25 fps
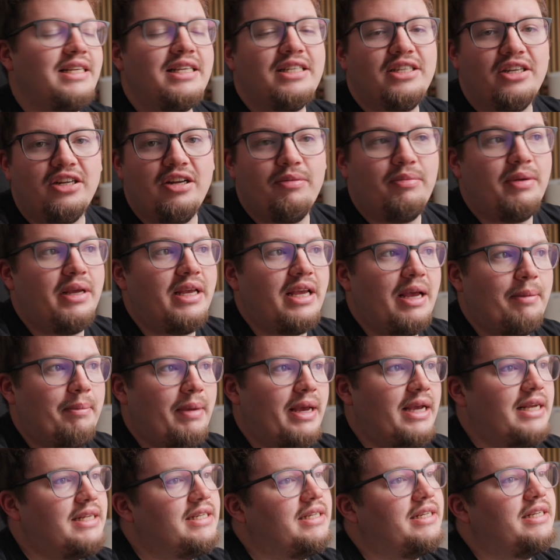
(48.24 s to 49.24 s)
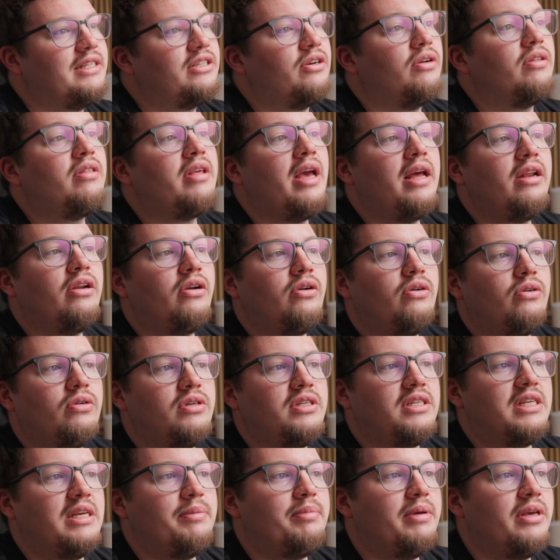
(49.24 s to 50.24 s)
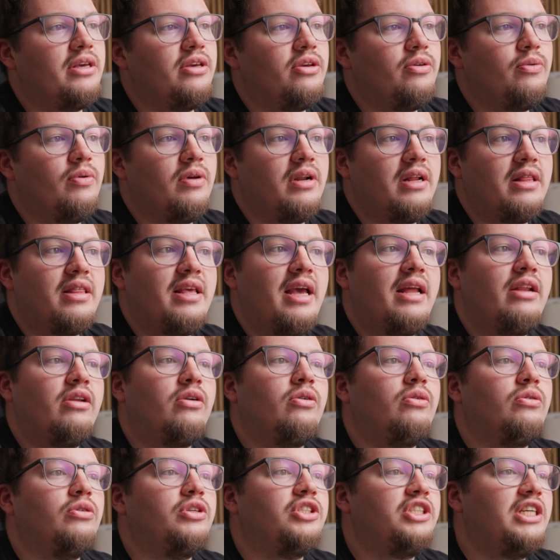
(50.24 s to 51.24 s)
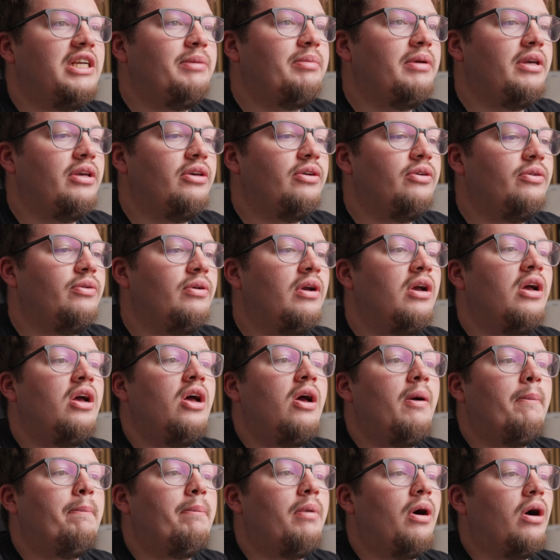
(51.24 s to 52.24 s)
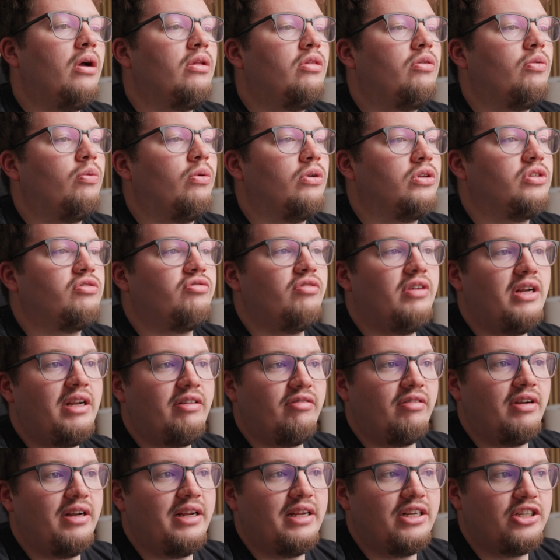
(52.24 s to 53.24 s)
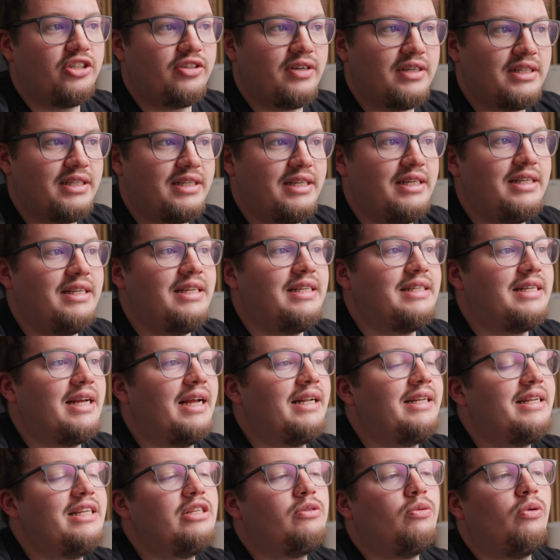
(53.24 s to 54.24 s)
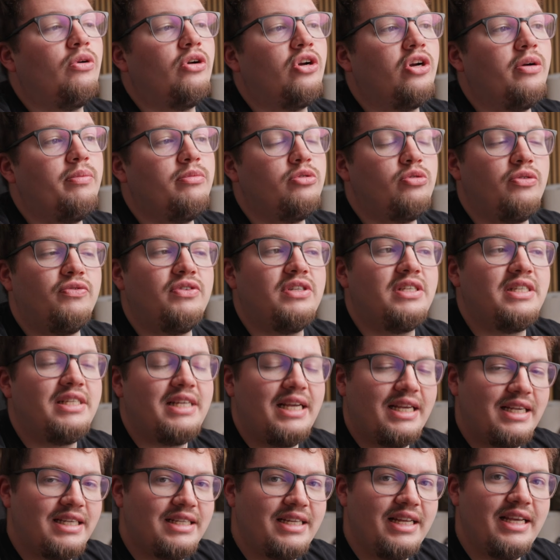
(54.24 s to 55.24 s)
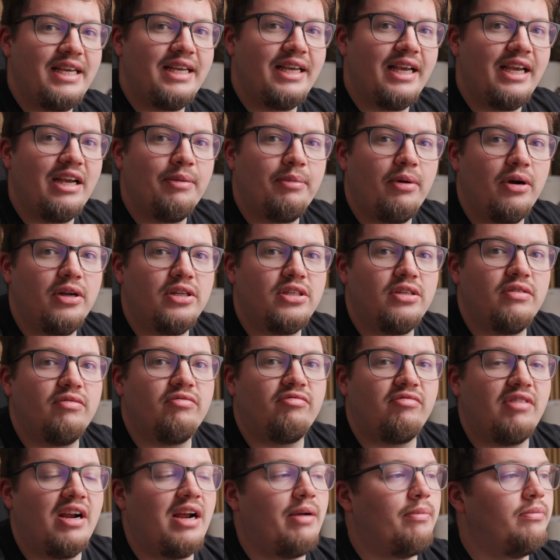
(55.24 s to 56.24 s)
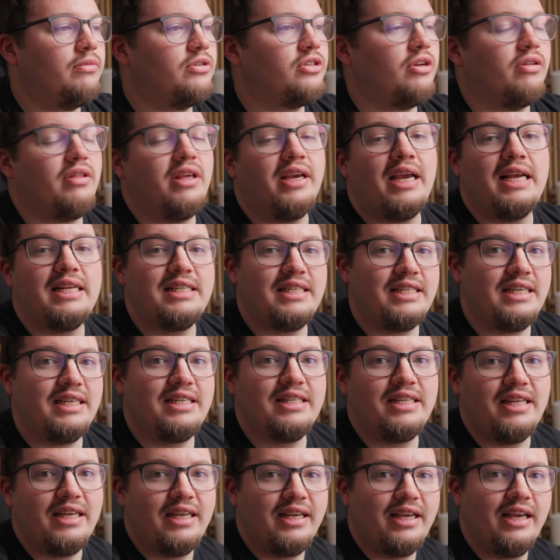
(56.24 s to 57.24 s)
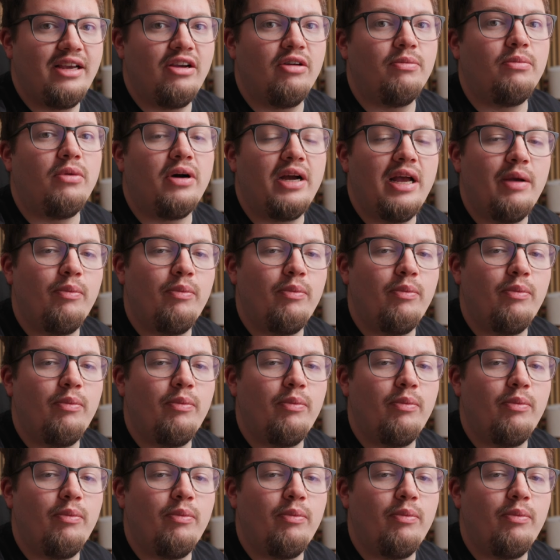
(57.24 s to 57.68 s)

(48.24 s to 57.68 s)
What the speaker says: is going to be amazing. It's got 10 core CPU and a 10 core GPU, but what's really interesting is that this one comes with 16 gigabytes of RAM. So to get 16 gig on my